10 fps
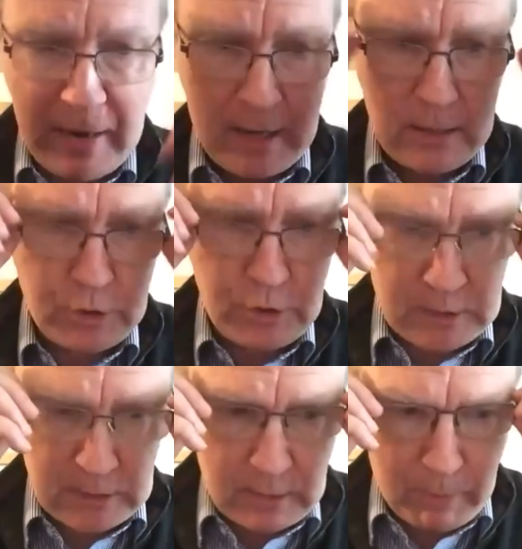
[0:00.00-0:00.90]
packages,
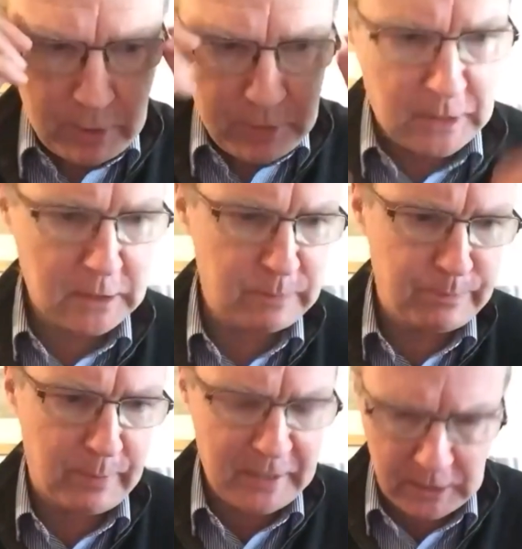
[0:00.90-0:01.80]
does the politics
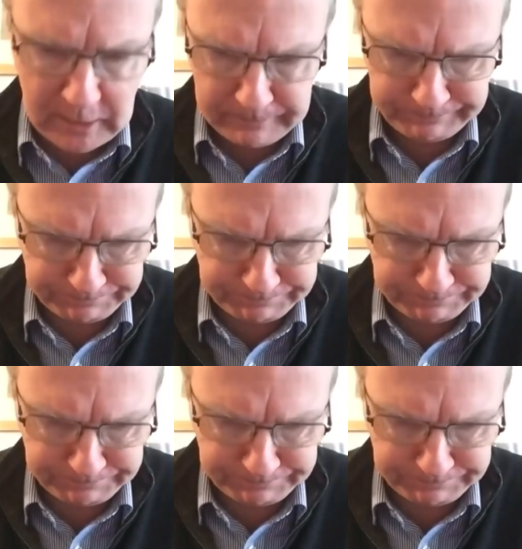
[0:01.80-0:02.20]
permit it?